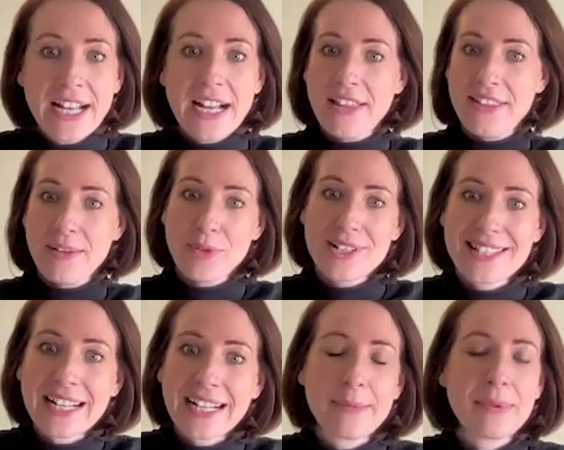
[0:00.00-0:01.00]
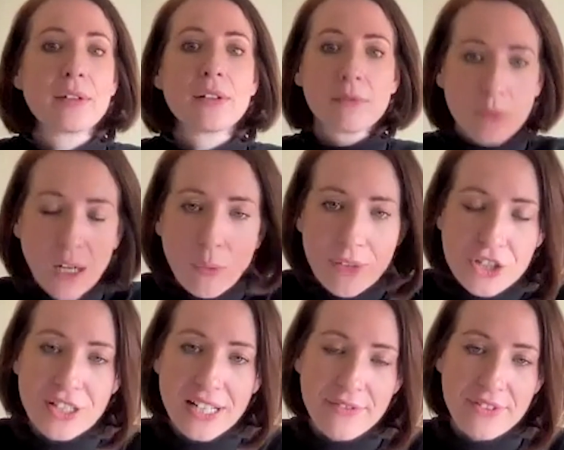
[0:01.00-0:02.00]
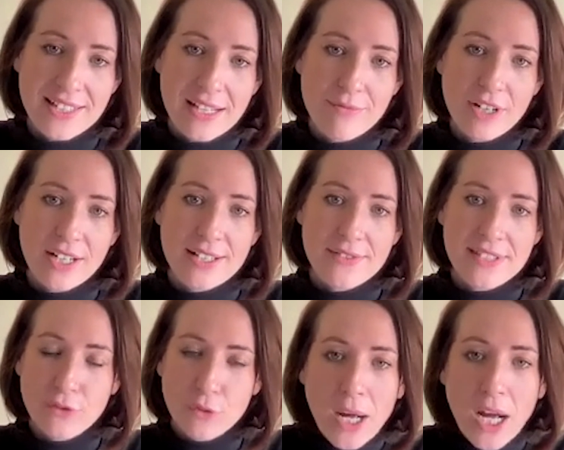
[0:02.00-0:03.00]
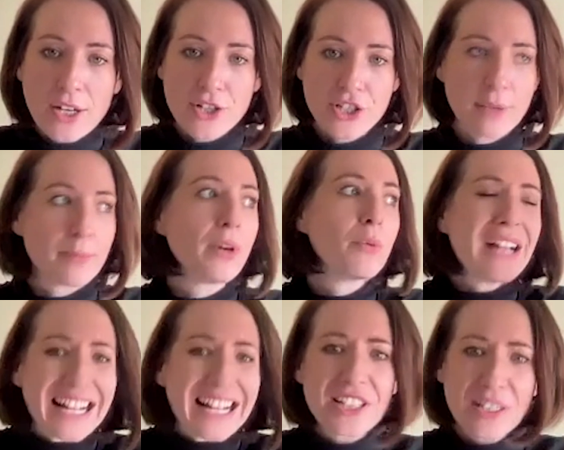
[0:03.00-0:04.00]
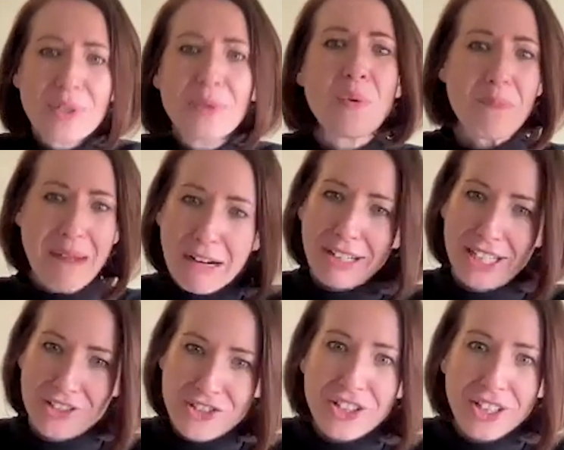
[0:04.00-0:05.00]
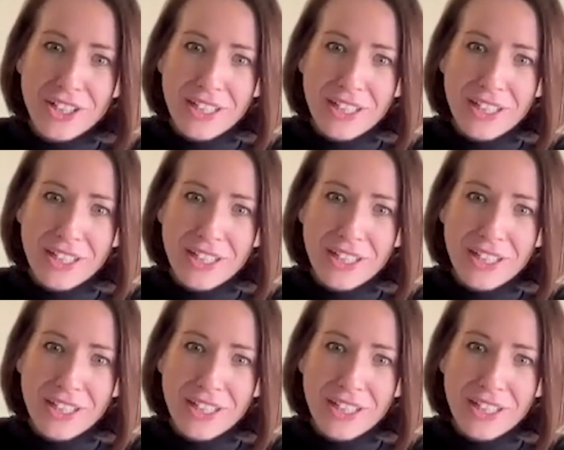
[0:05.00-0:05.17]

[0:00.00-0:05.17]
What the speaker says: And then once that came in, well, we should have the same rights of civil partnership. Well, actually, we want marriage.